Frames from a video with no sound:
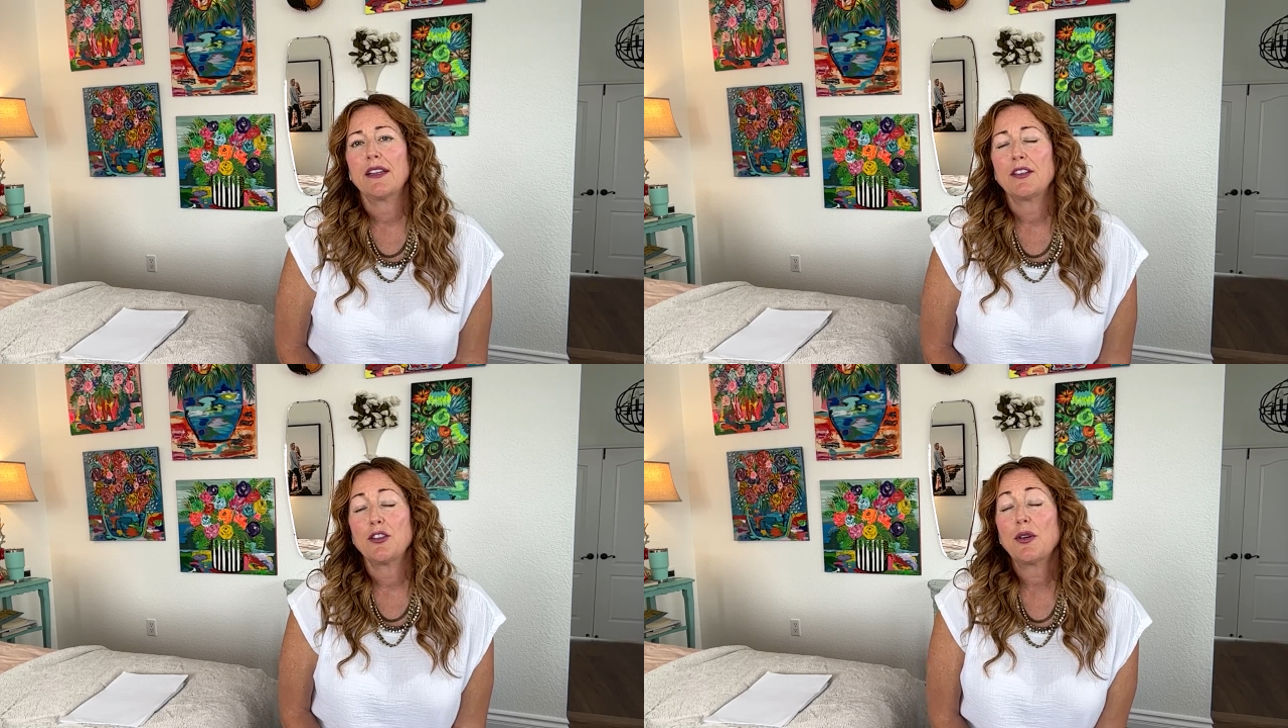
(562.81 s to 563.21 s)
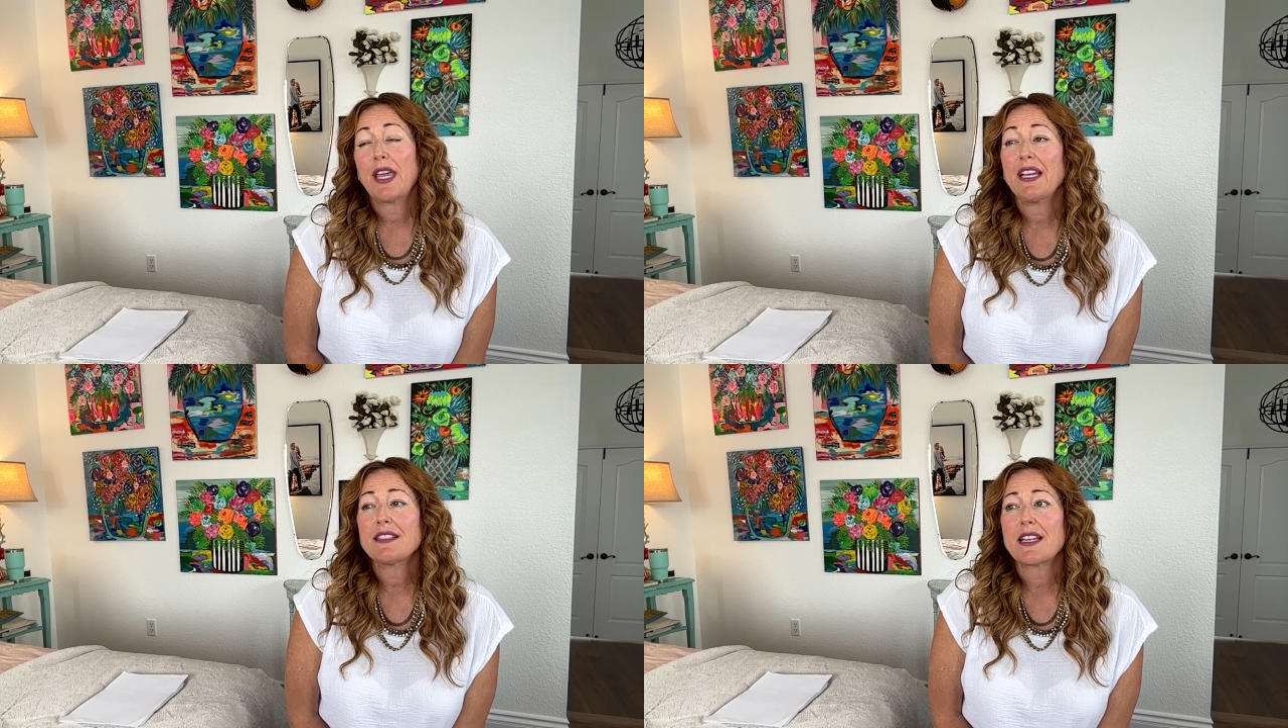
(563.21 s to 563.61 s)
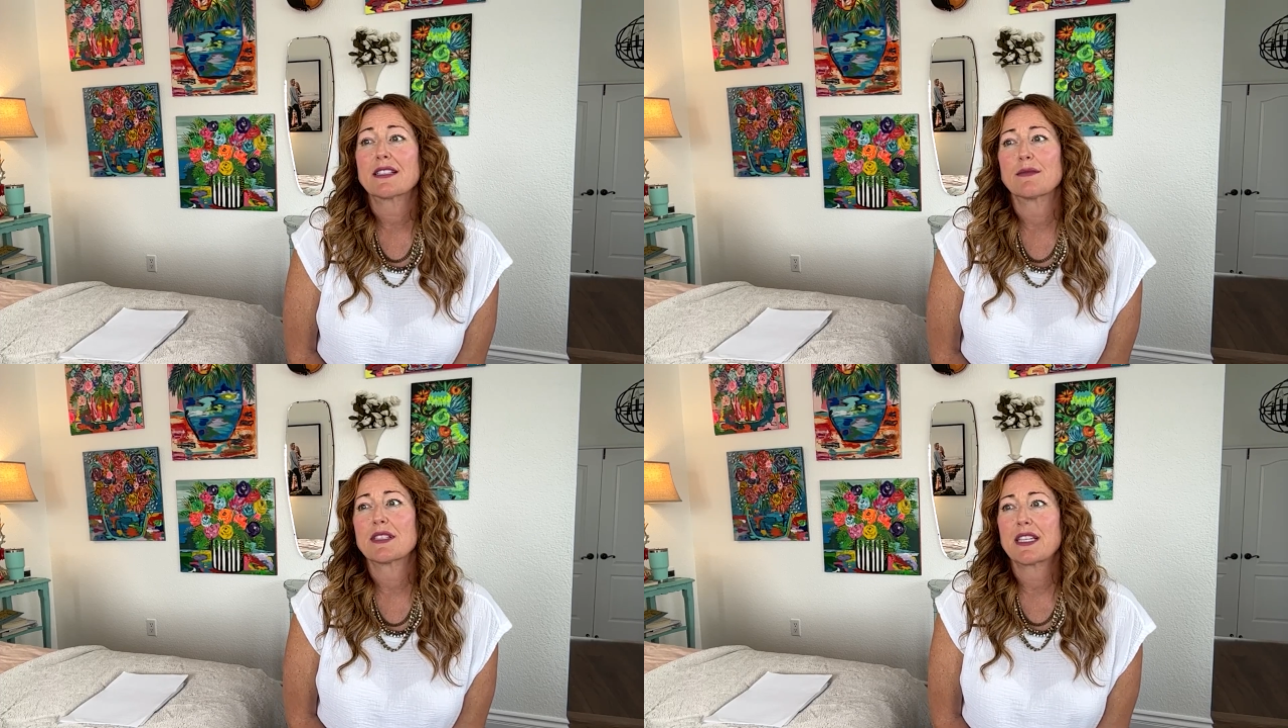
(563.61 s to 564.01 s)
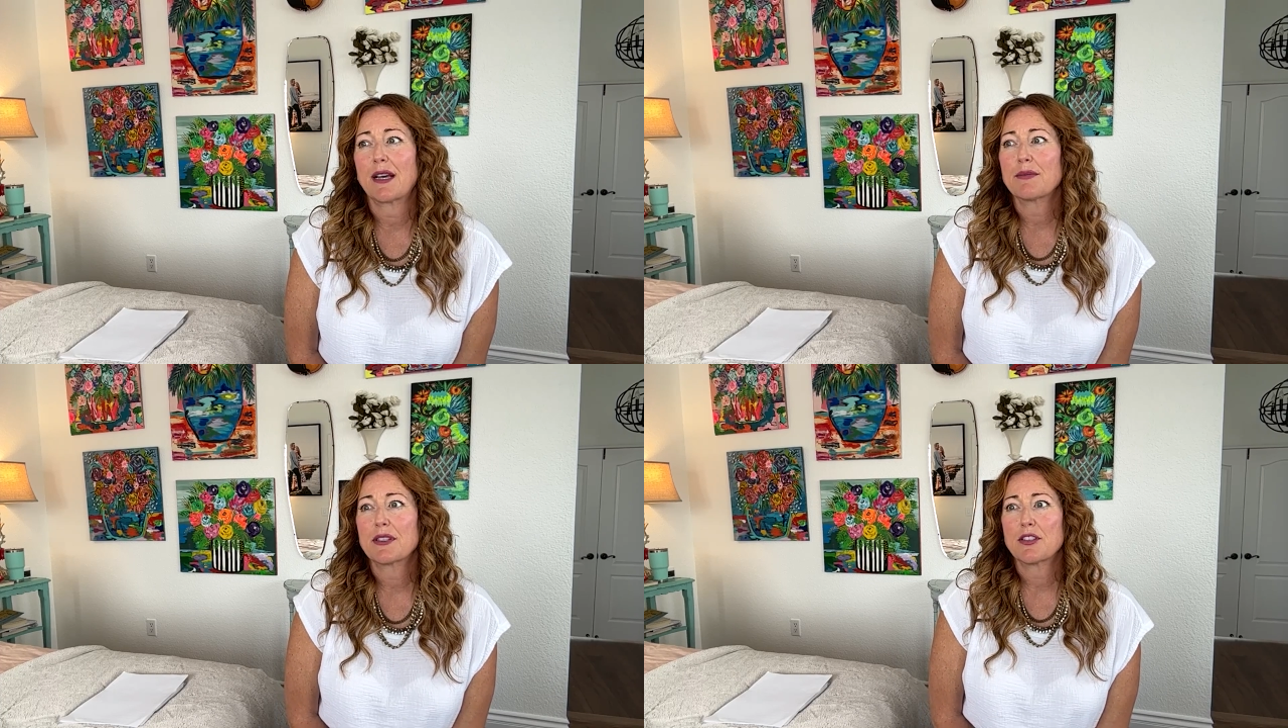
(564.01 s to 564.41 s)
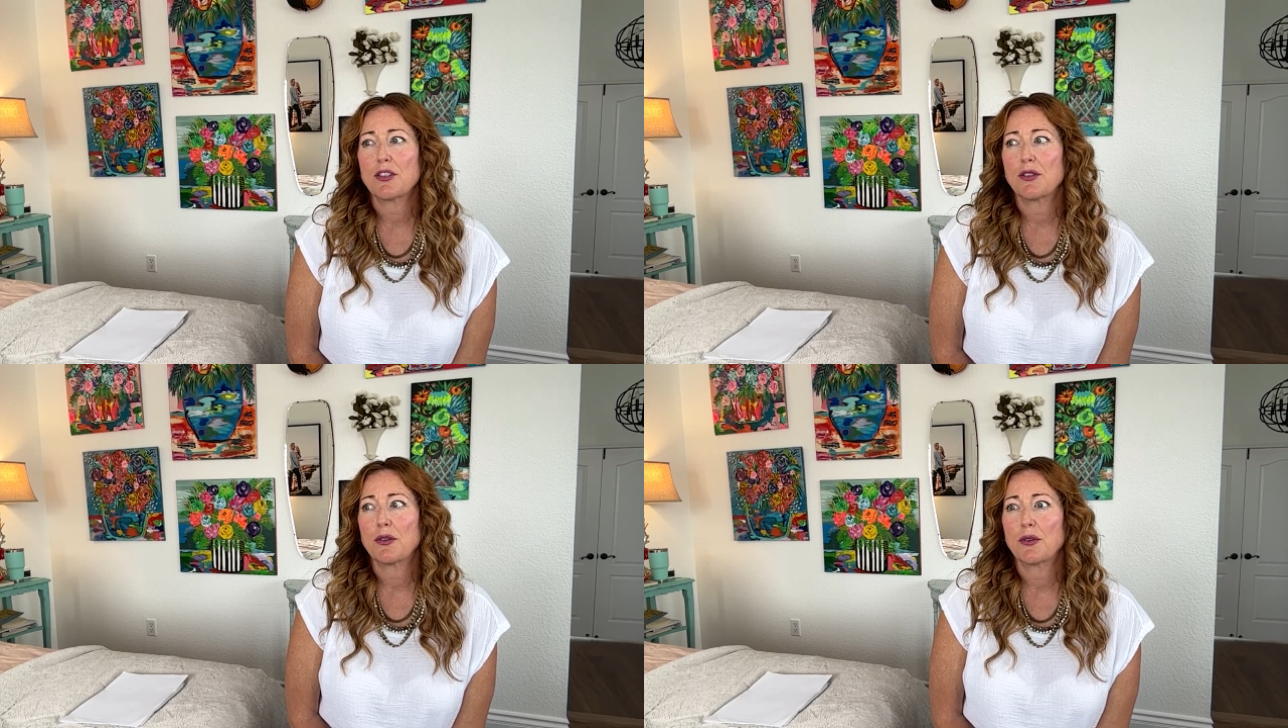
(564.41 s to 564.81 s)
And you can take some steps
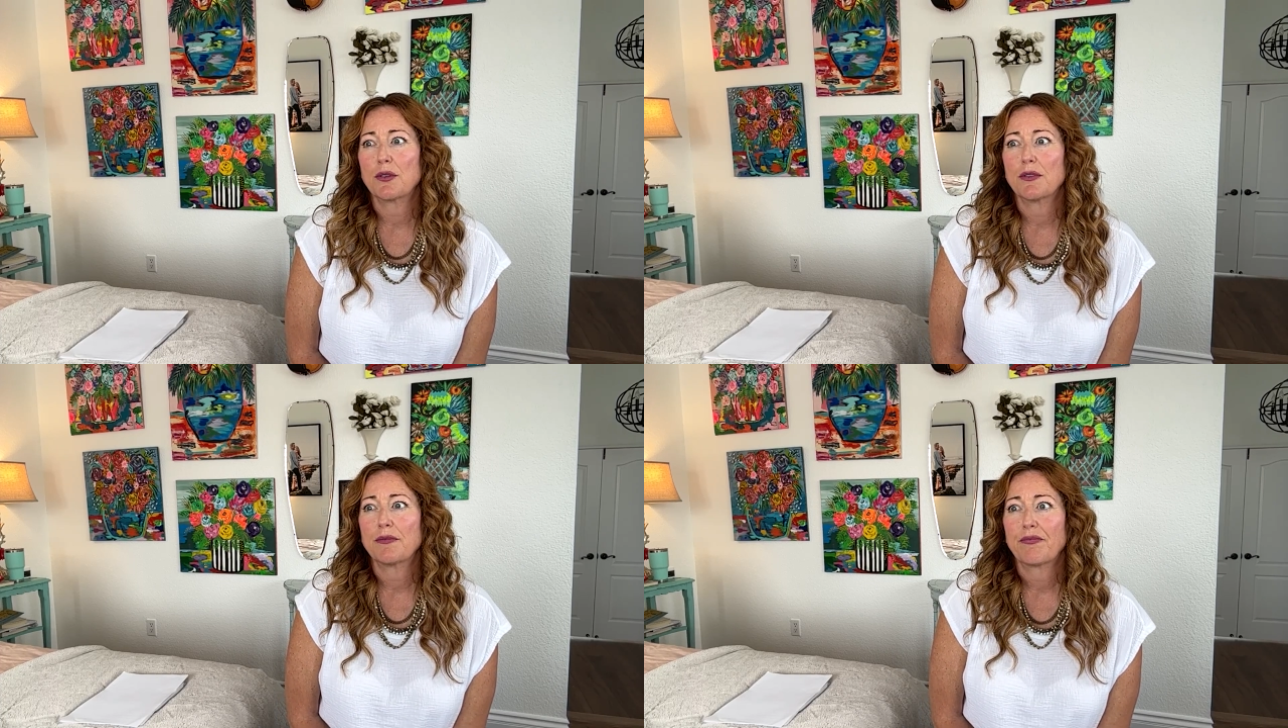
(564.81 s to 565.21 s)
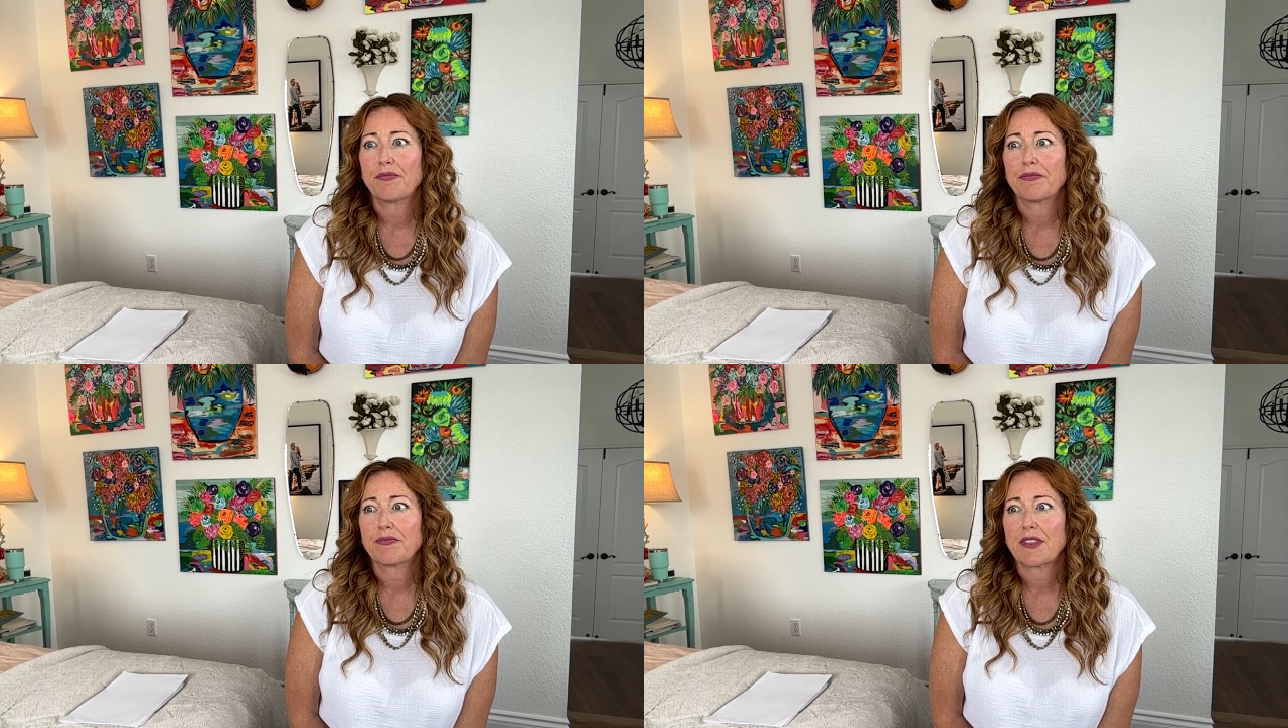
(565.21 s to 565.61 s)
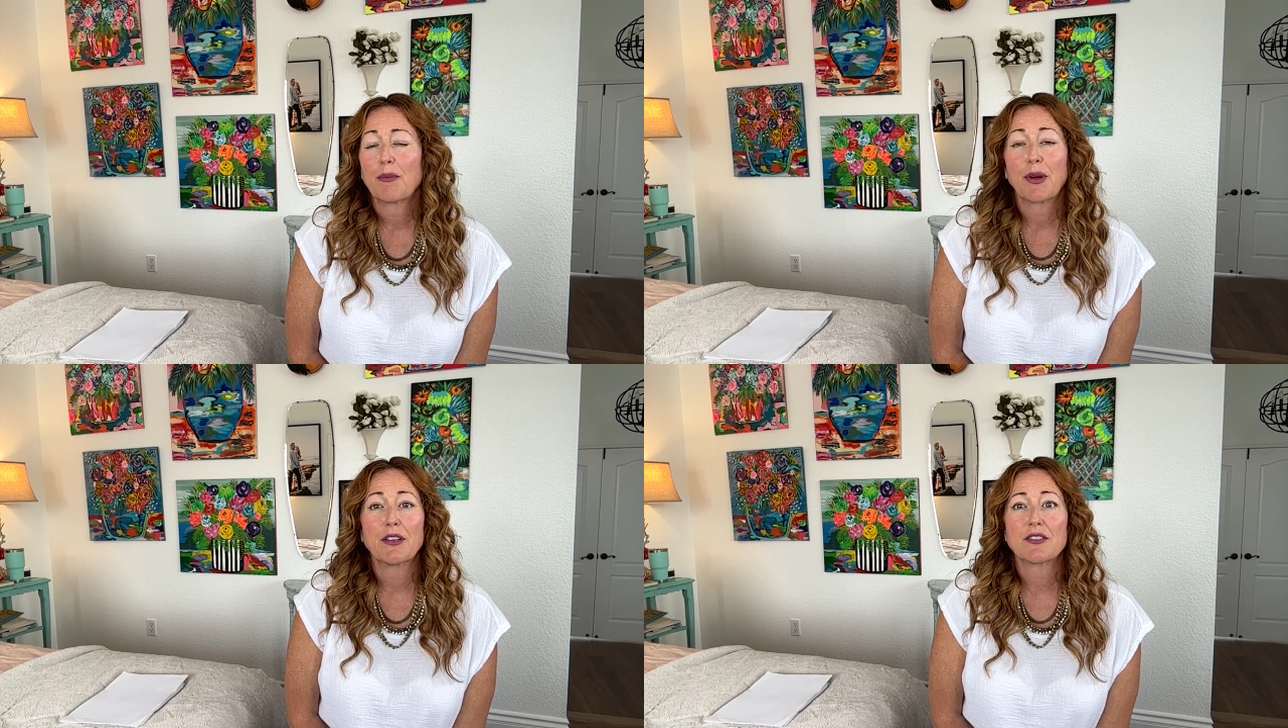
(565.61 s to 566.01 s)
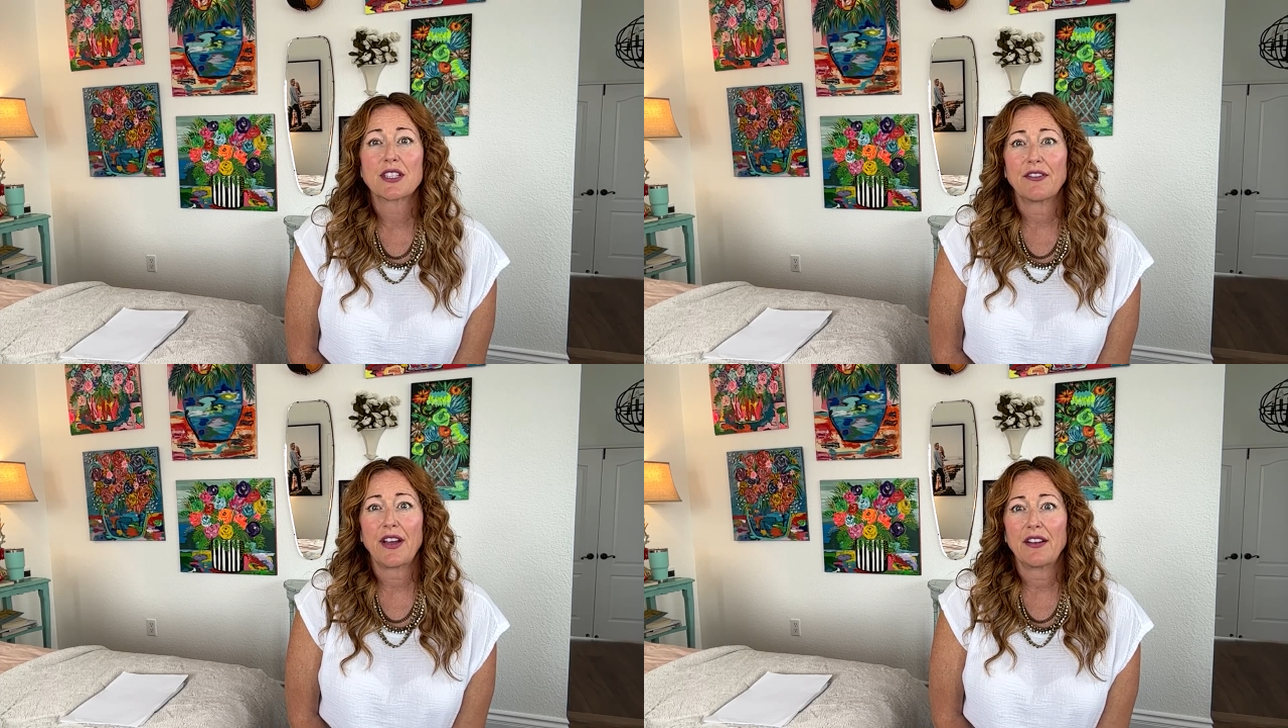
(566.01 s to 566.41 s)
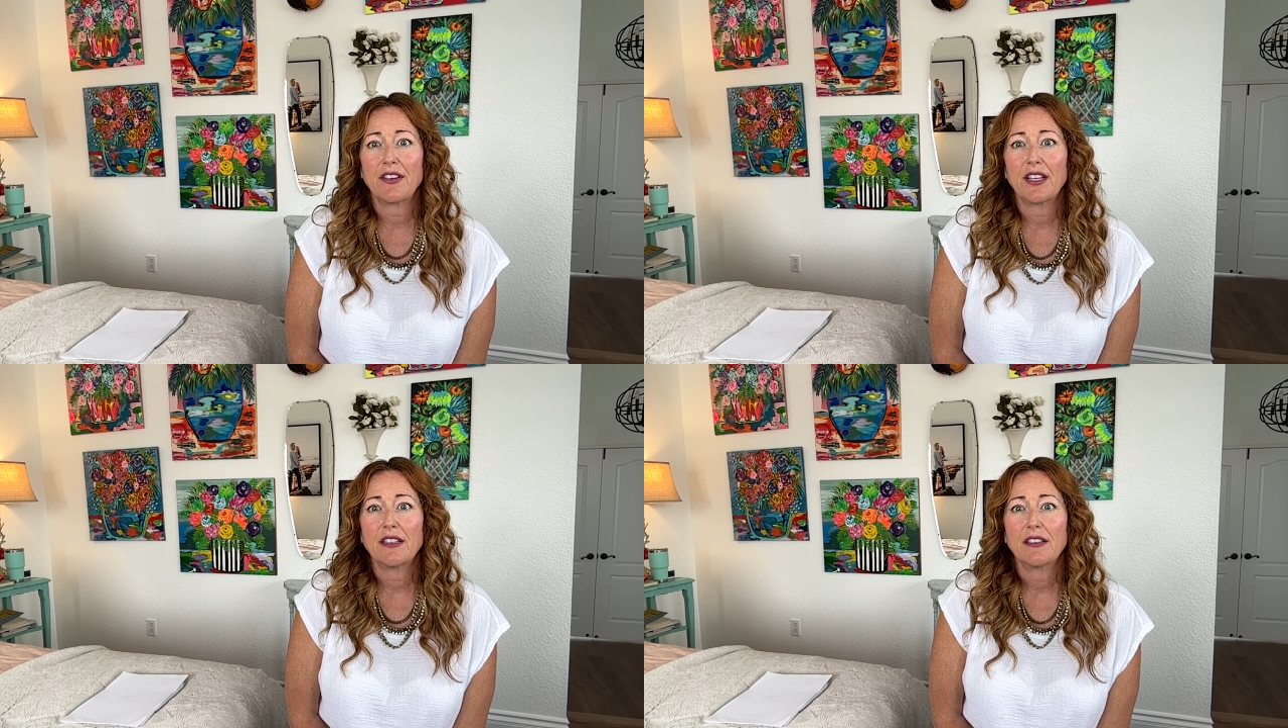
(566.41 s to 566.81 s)
to bring yourself
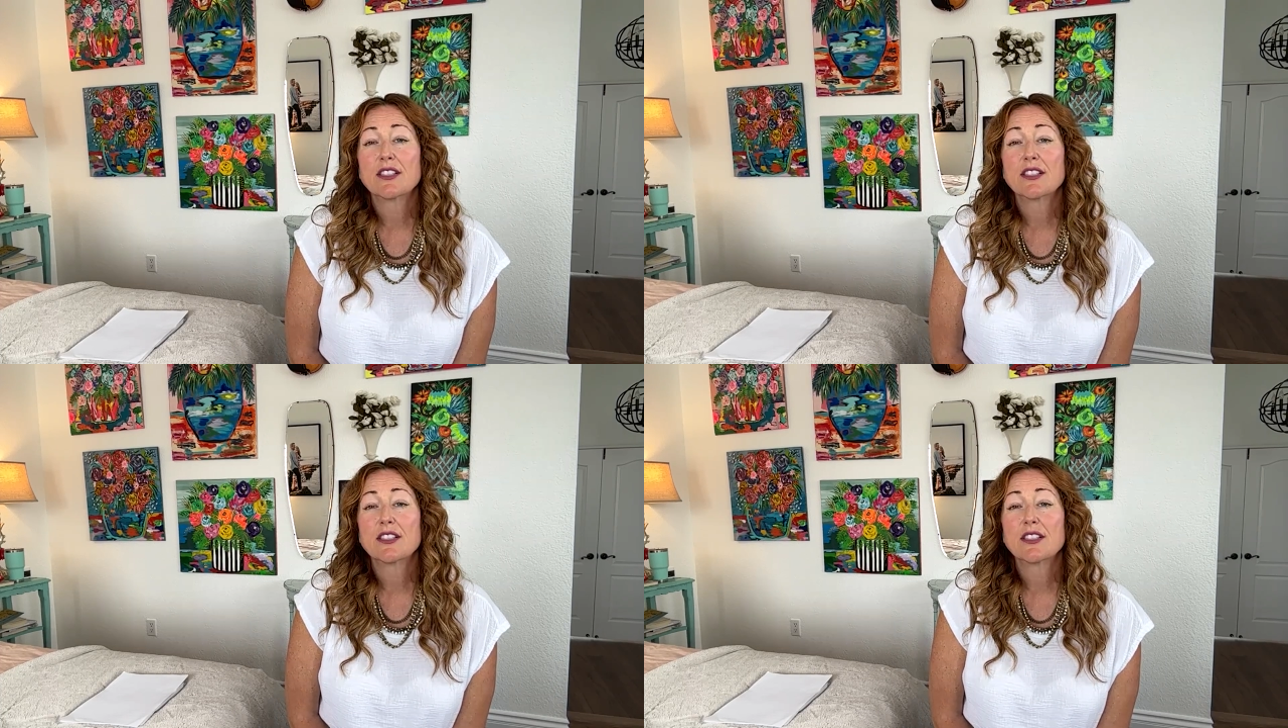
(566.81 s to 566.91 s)
out of it.